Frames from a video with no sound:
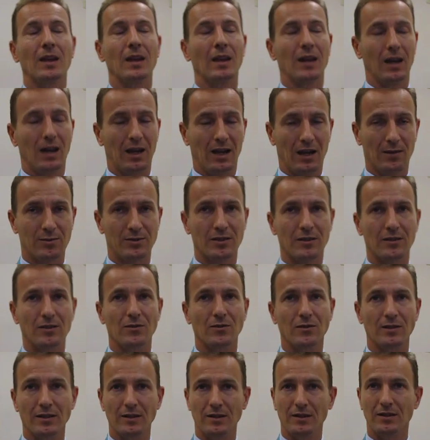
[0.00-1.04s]
go
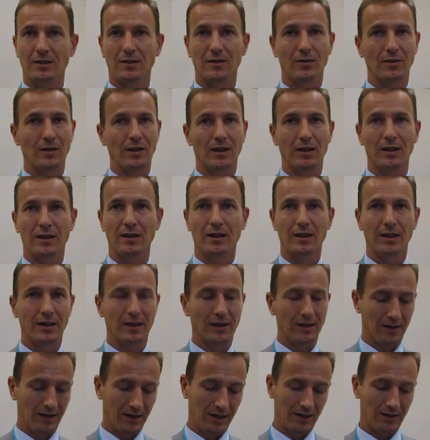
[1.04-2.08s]
absolutely visit? Okay. and
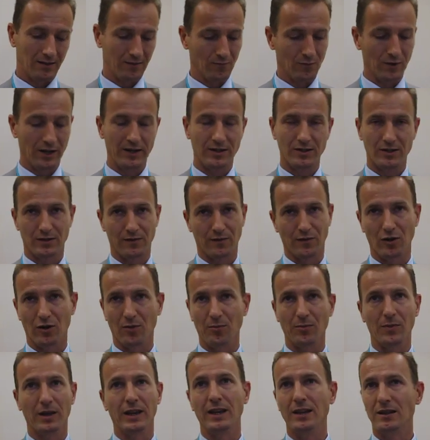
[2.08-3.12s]
and that ranges
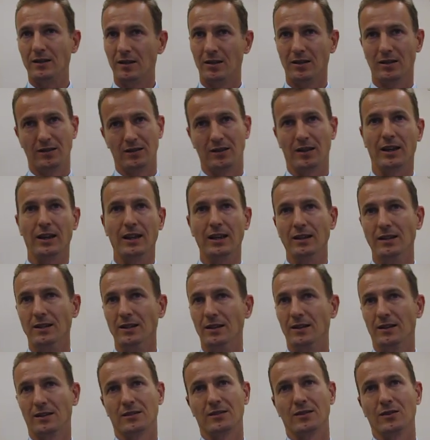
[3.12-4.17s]
from eight to
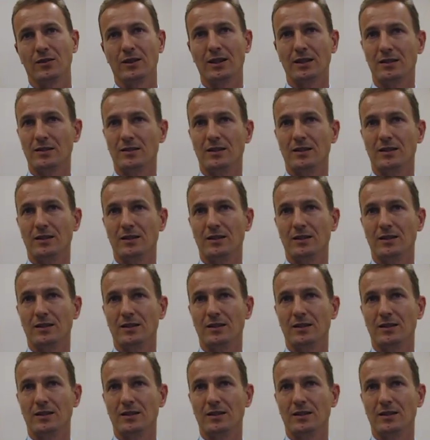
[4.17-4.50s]
eighty, so that's